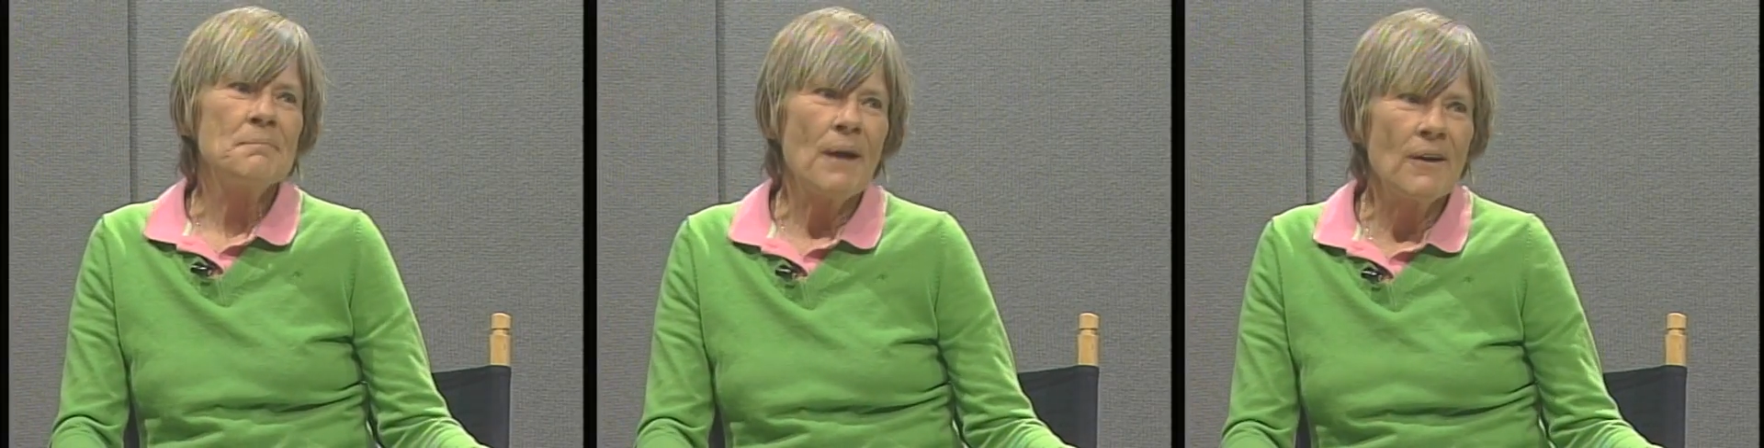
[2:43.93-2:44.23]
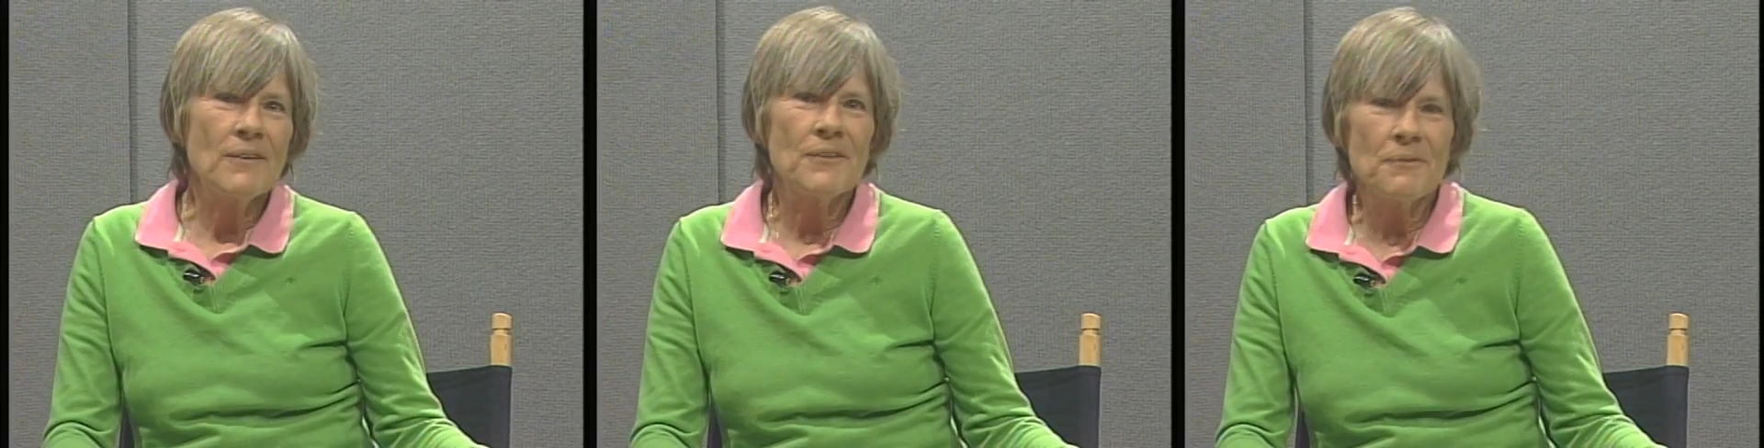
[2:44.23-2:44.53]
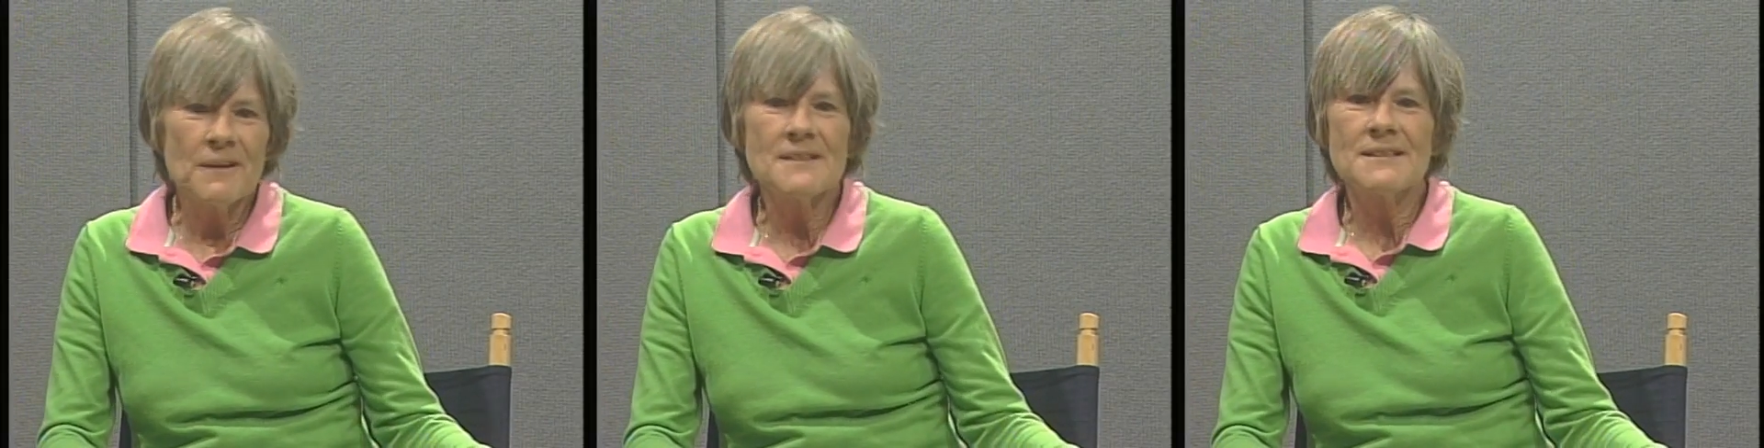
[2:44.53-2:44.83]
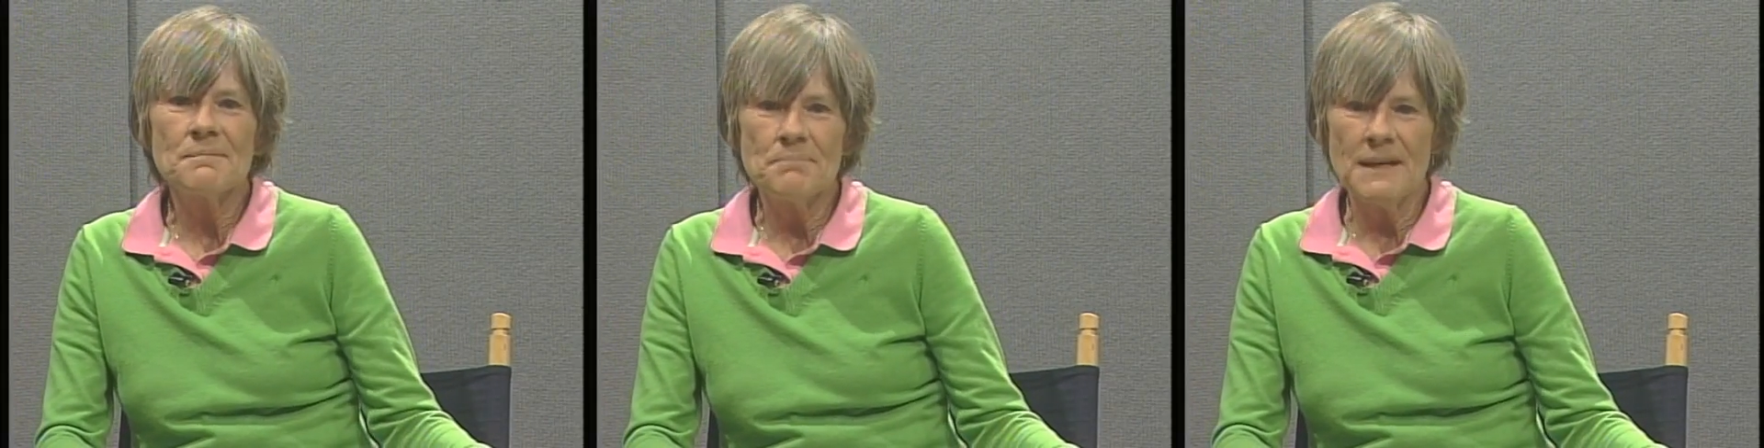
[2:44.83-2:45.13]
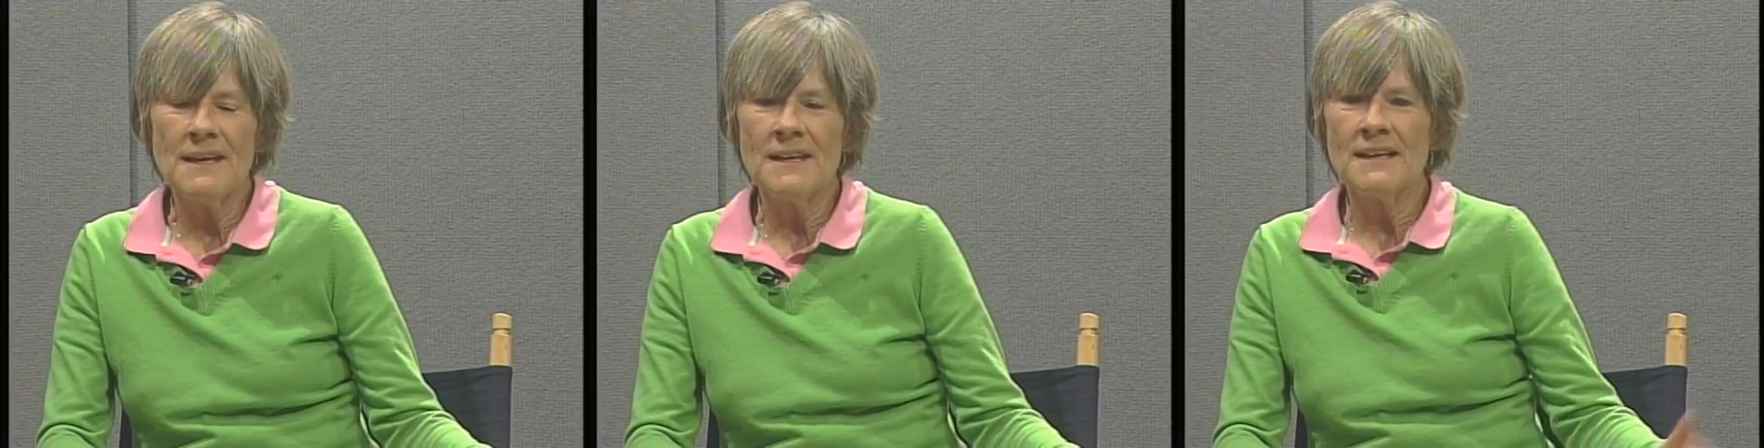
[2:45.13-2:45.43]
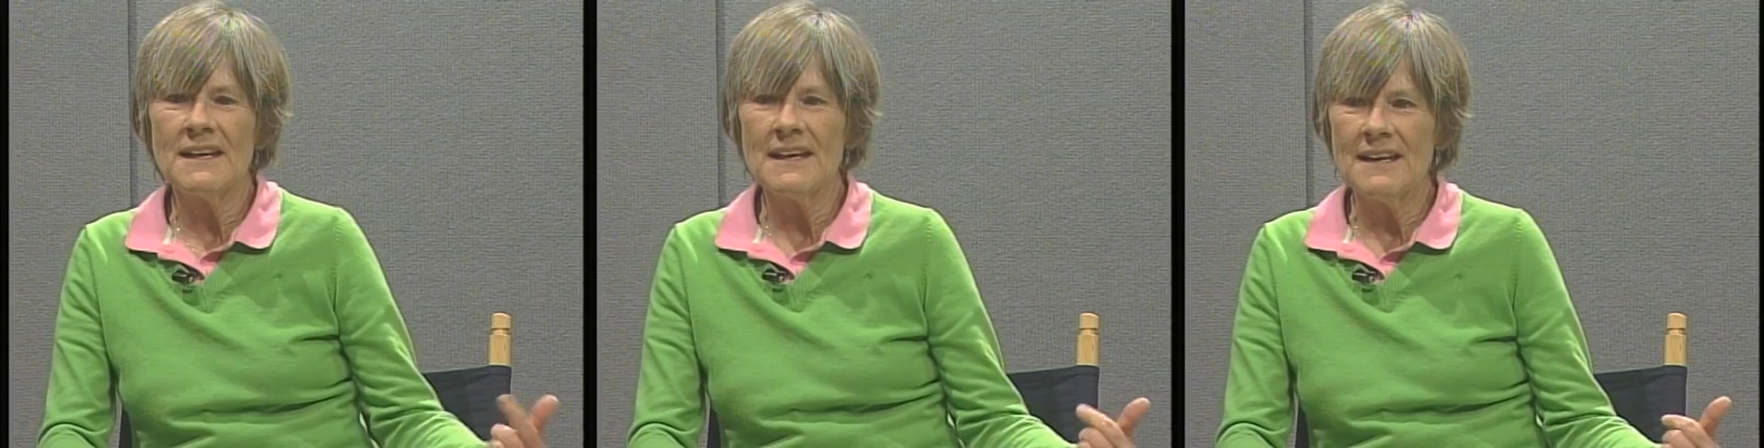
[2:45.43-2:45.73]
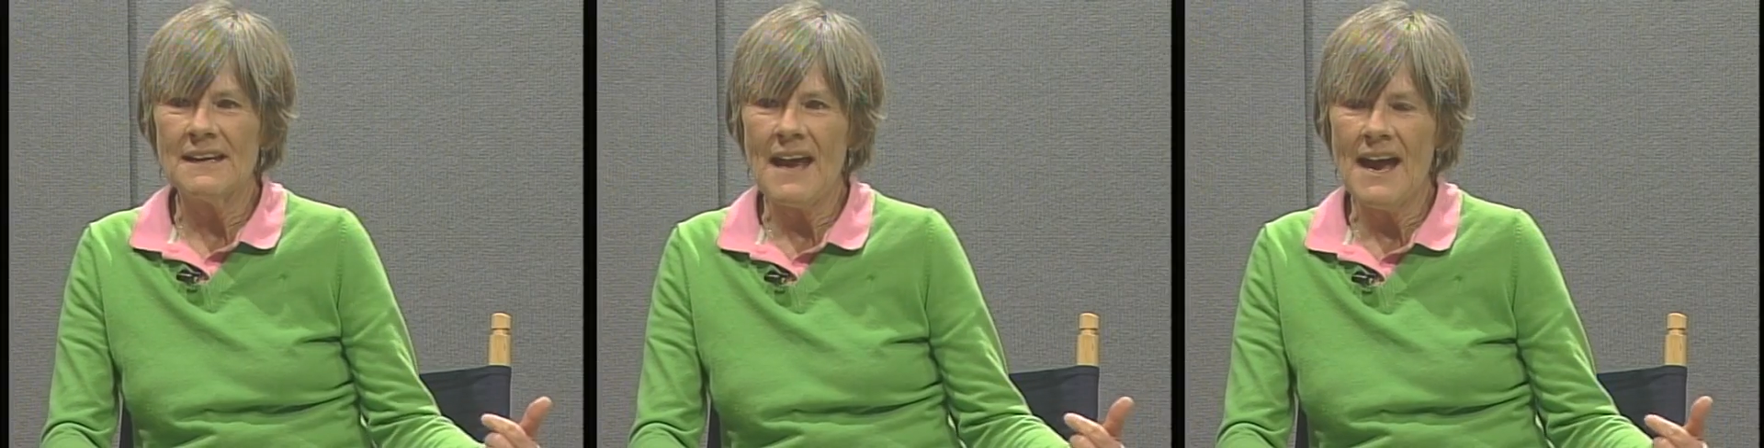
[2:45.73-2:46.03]
Part of the reason being
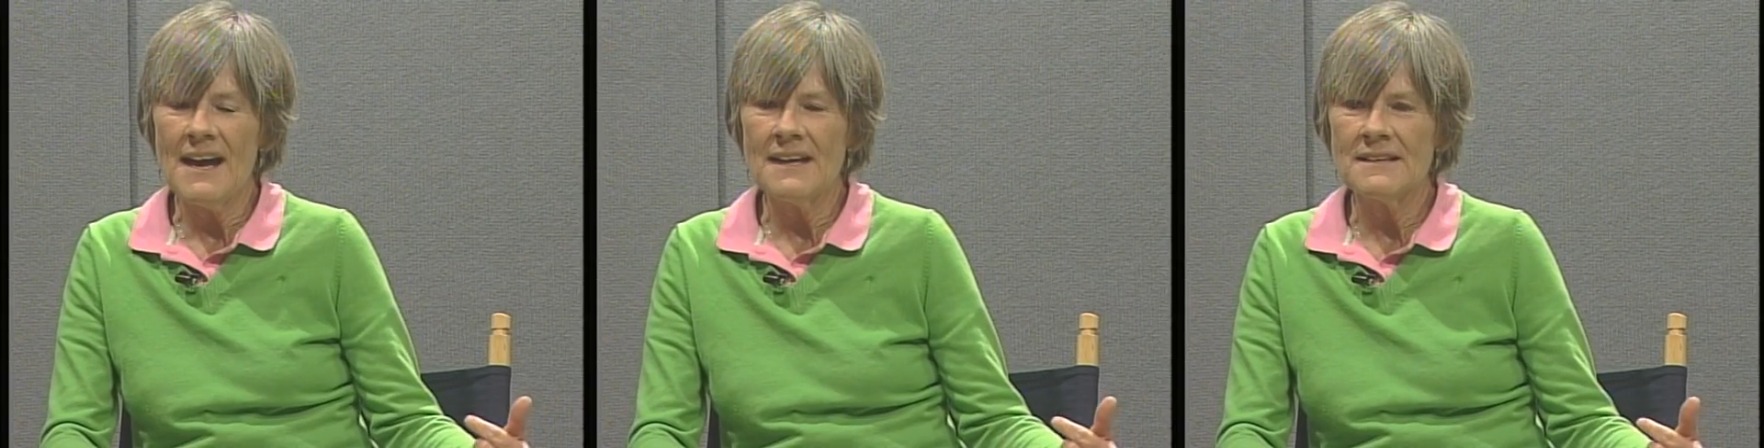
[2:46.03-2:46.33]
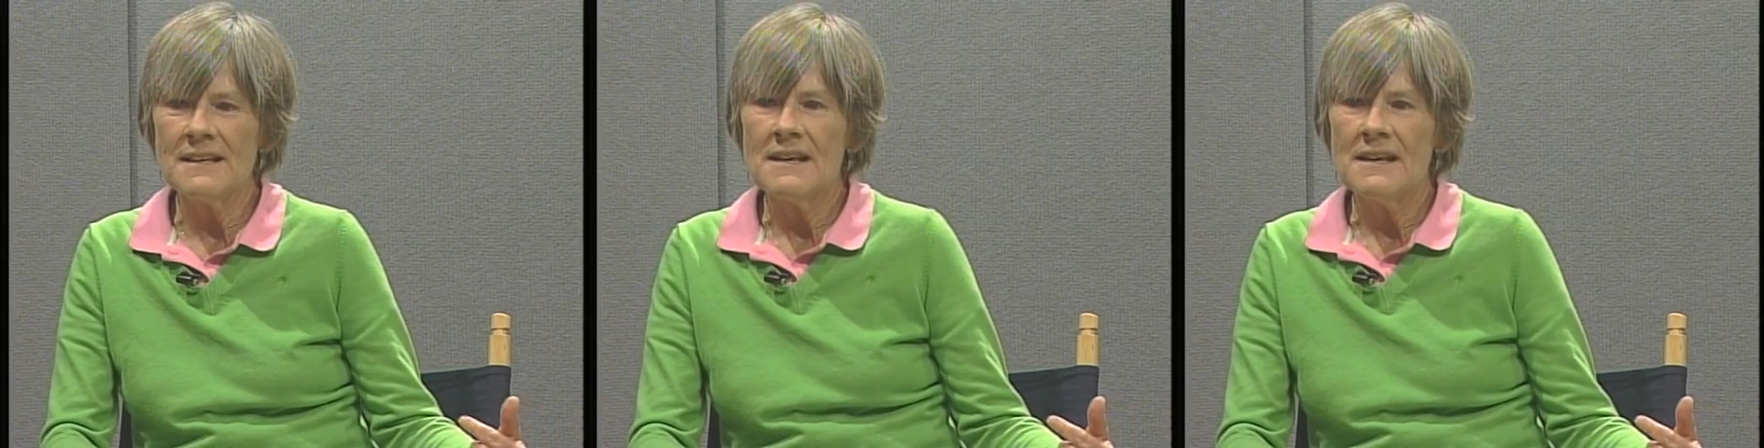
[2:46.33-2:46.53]
it had